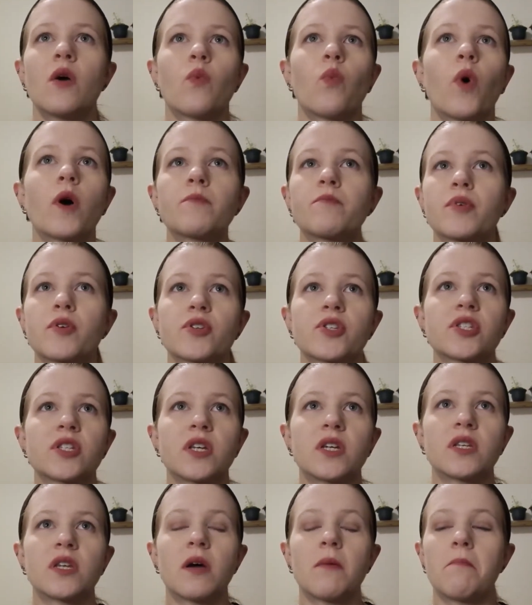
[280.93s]
One
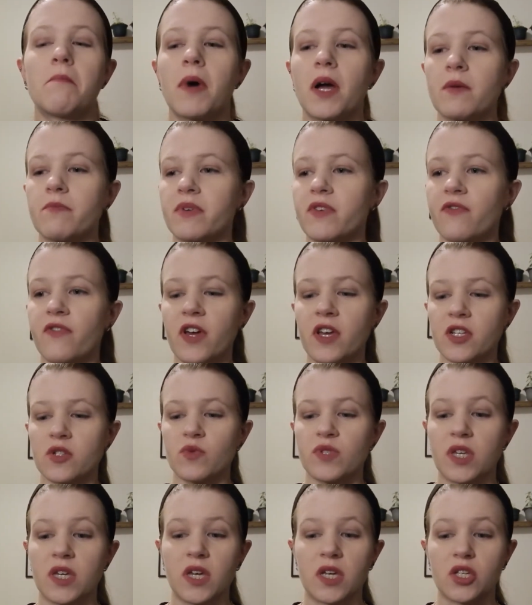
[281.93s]
person might be faced
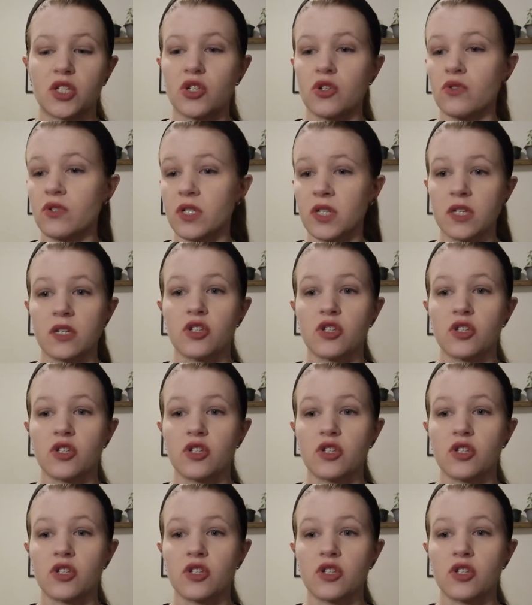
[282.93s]
with a certain